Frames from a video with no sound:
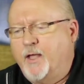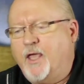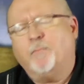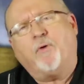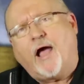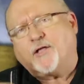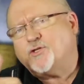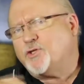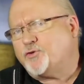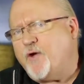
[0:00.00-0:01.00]
again,
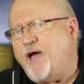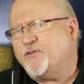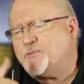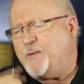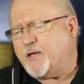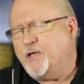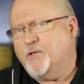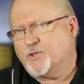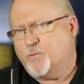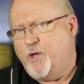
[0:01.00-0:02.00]
practice your Travis picking
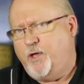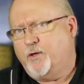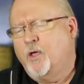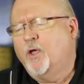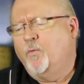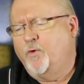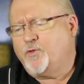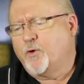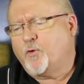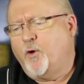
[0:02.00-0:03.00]
this week
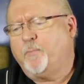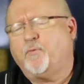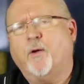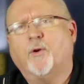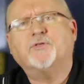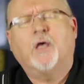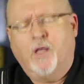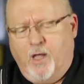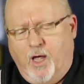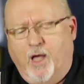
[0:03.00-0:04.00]
with your chord primers.
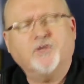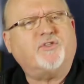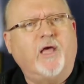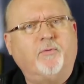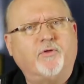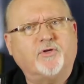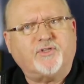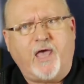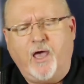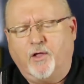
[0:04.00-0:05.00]
Stay with your
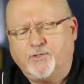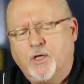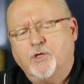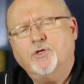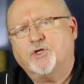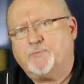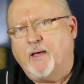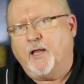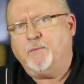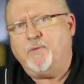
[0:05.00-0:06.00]
scales, your
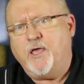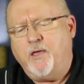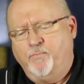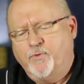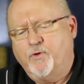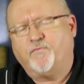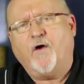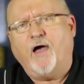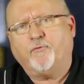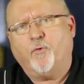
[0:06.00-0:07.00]
spelling bee, your
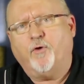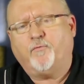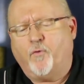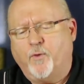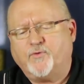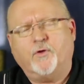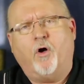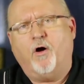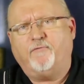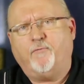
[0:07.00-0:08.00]
5 chord forms, and
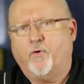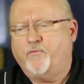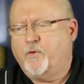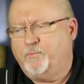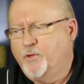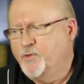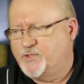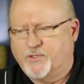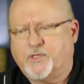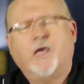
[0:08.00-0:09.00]
all 4 of your
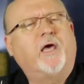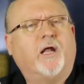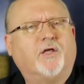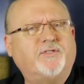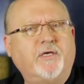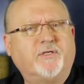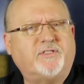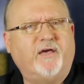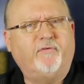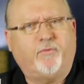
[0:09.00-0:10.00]
blueses. And I'll see you at
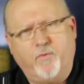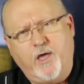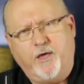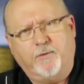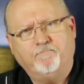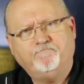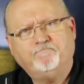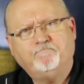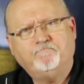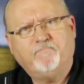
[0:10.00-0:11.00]
7th week.
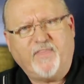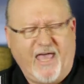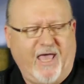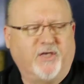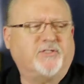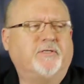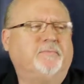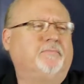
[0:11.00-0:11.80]
Thanks.